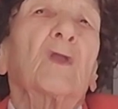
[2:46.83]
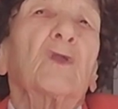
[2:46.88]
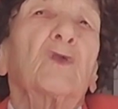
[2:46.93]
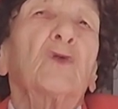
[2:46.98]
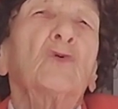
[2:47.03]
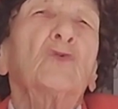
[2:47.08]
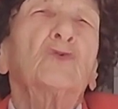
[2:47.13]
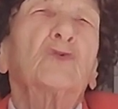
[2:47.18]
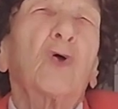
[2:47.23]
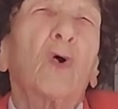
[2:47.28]

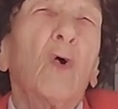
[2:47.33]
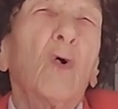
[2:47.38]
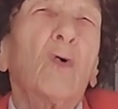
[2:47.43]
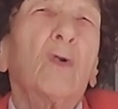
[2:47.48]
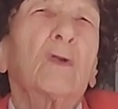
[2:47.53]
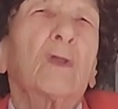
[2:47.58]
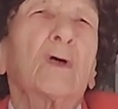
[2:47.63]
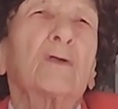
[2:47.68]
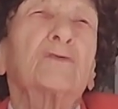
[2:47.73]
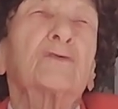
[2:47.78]
You
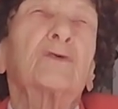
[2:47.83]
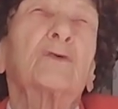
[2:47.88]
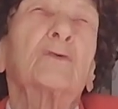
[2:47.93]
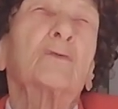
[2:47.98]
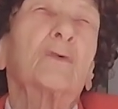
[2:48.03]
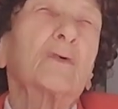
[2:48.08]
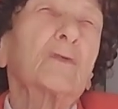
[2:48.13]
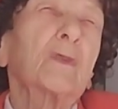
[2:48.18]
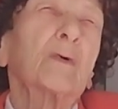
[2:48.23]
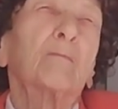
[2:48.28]
told us you
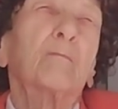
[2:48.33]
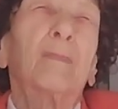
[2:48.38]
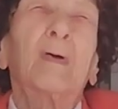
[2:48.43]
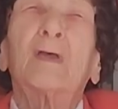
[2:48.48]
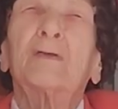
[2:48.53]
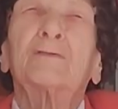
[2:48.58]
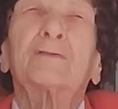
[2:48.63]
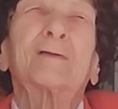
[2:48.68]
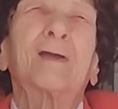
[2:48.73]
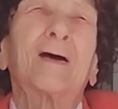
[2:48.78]
were the
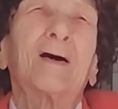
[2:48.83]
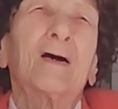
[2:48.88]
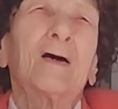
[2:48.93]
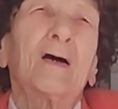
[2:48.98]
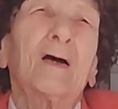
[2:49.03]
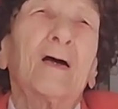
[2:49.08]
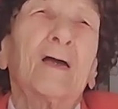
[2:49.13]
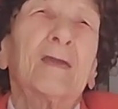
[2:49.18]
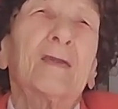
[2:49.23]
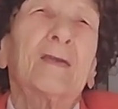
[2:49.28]
best
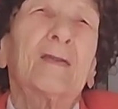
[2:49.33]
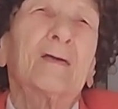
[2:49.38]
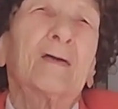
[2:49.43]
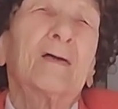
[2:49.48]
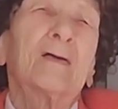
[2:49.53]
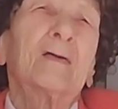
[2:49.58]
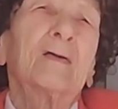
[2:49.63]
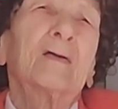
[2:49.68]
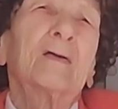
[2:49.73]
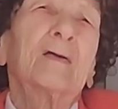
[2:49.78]
guide
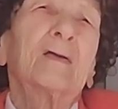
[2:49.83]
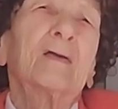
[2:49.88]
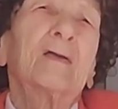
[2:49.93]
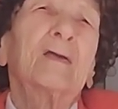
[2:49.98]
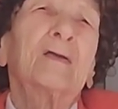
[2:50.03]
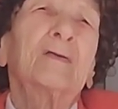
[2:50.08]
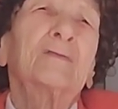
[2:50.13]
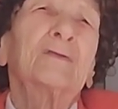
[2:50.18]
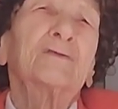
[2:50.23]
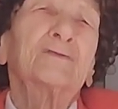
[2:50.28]

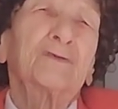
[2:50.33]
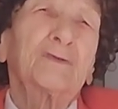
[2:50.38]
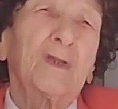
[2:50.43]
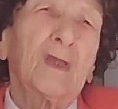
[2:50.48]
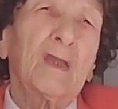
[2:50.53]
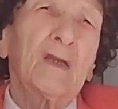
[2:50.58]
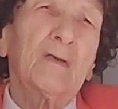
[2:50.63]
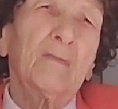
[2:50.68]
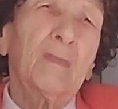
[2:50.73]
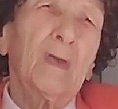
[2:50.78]
in the
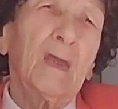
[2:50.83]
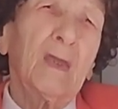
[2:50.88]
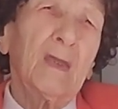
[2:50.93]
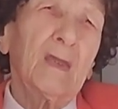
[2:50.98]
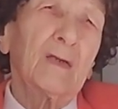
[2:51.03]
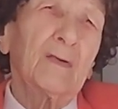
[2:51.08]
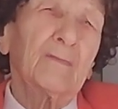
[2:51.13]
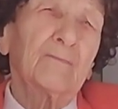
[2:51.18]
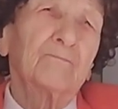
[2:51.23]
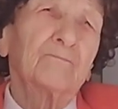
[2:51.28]
state of
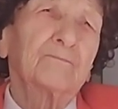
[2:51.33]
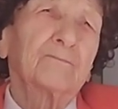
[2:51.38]
Maine.